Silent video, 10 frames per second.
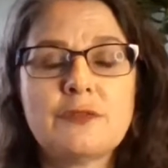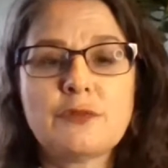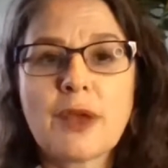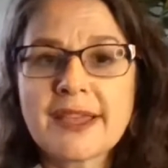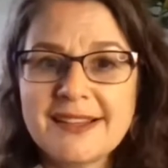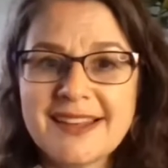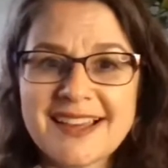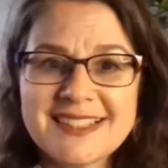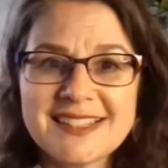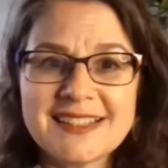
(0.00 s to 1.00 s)

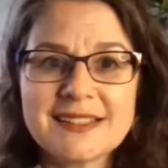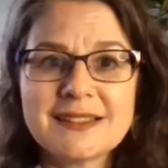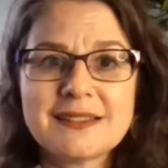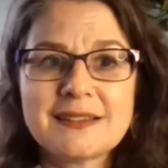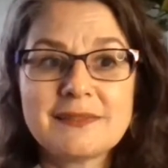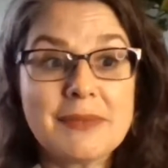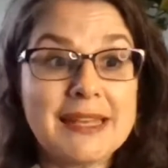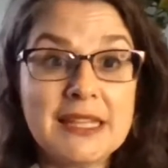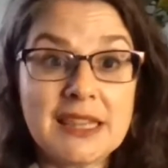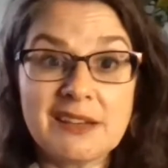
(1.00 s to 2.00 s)
recognizing
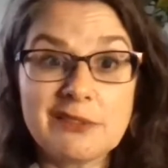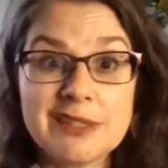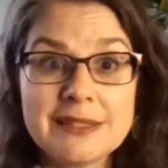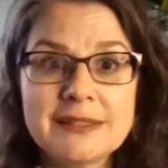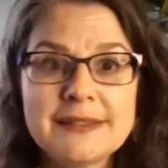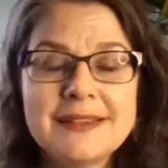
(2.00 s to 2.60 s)
anything really